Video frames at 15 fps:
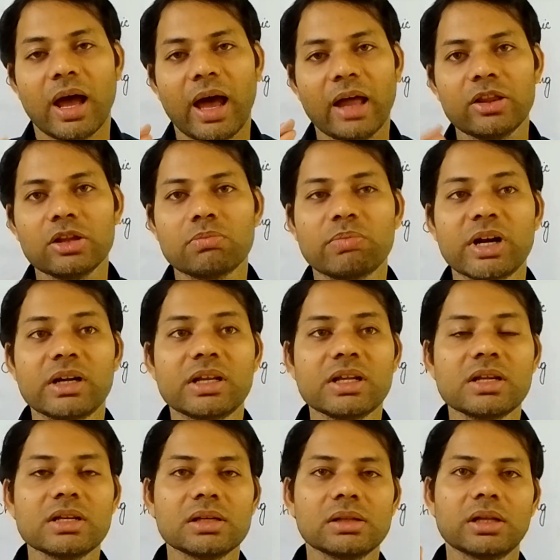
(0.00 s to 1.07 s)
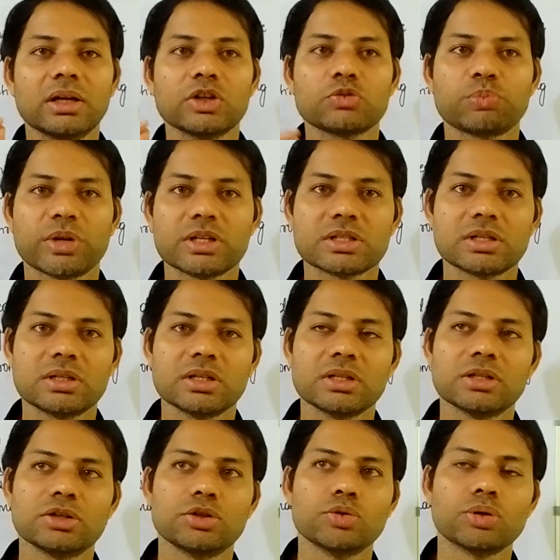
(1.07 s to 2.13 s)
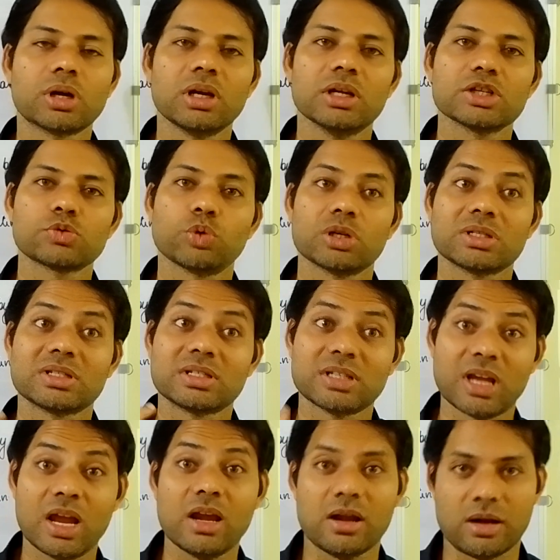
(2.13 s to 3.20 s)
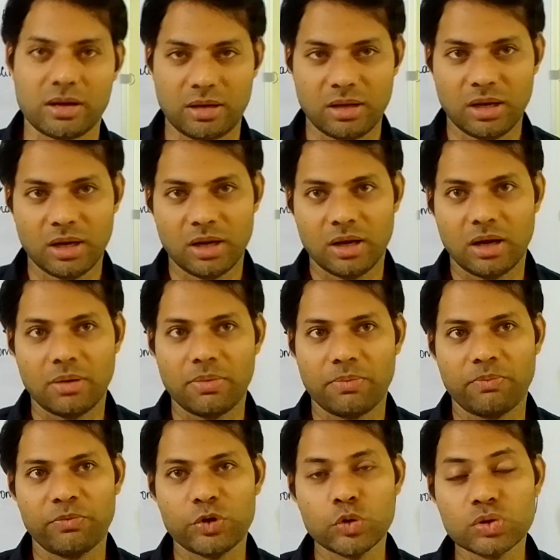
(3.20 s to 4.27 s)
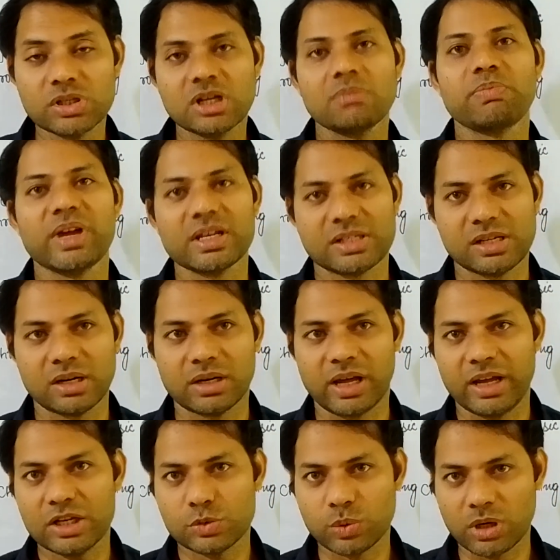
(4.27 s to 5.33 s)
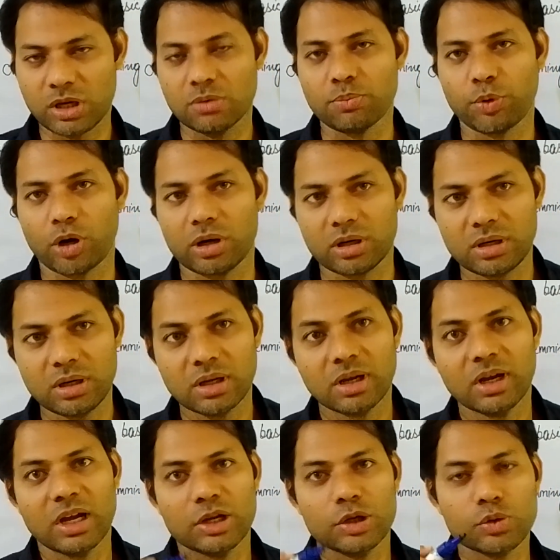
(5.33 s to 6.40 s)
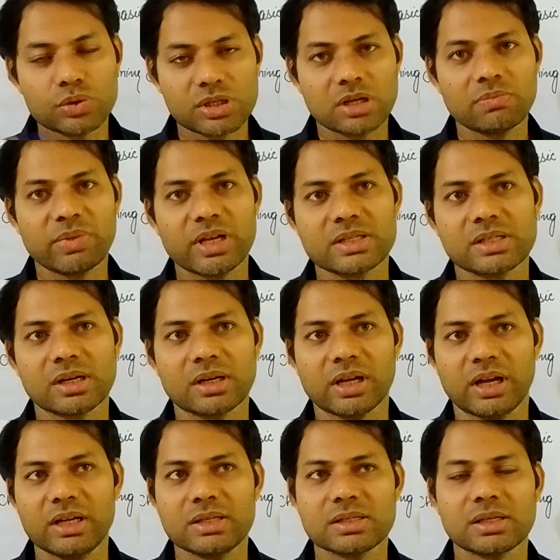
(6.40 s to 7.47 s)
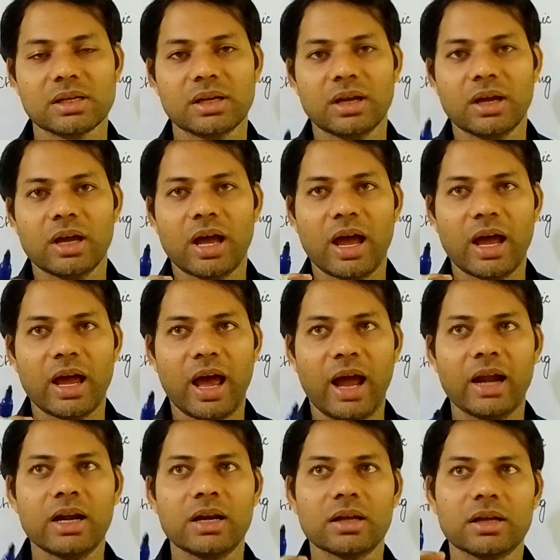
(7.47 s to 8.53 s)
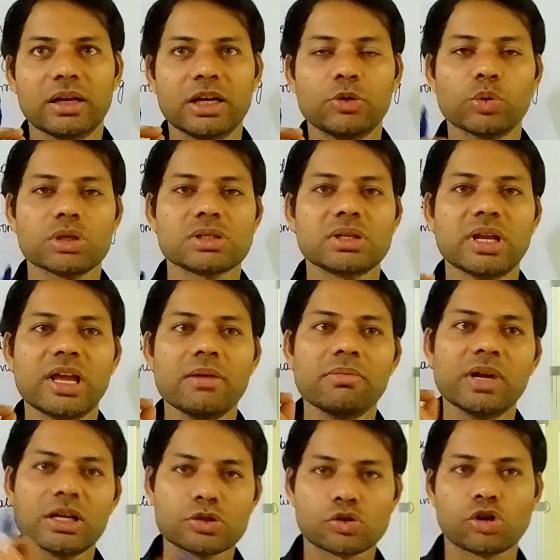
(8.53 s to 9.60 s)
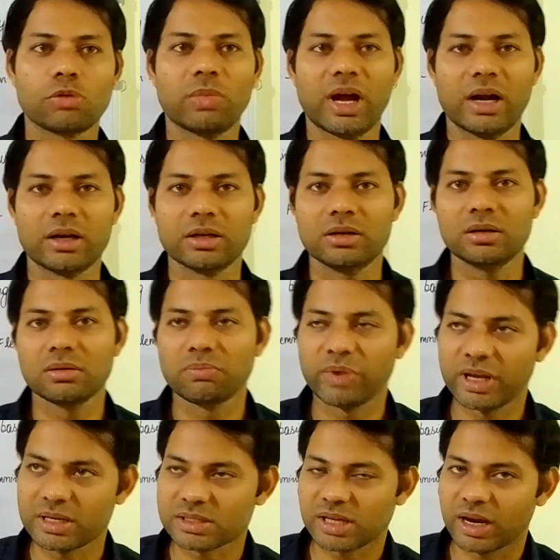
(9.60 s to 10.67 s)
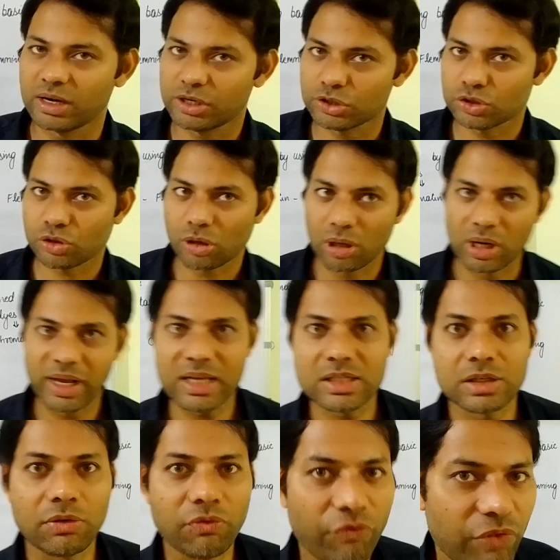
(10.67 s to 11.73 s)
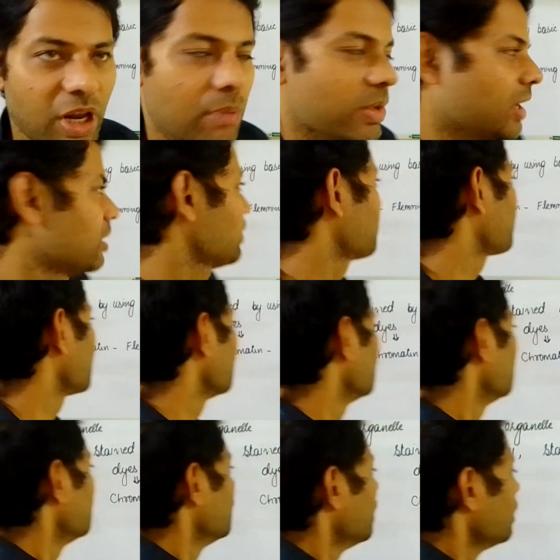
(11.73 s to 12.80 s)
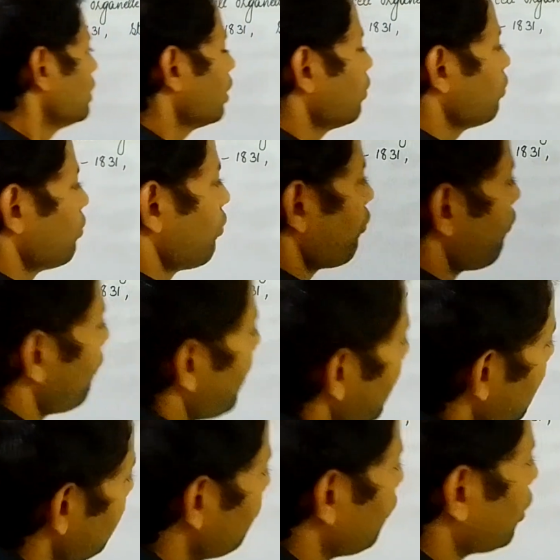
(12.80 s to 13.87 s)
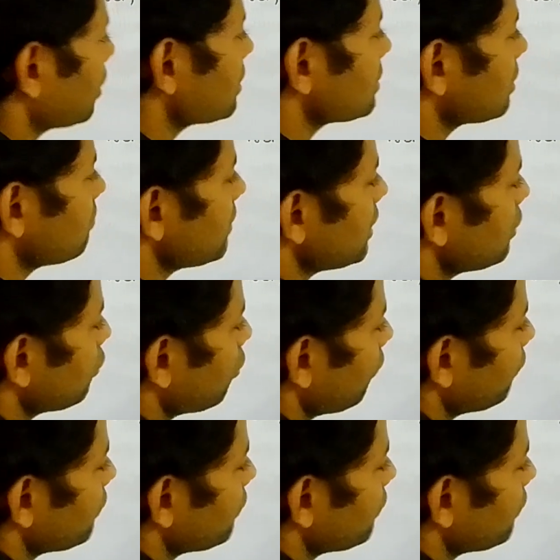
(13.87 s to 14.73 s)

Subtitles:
and the material that is present in the nucleus was stained using basic dyes, very important, using basic dyes, and it was named as chromatin by a scientist called as Fleming. Now, what is the meaning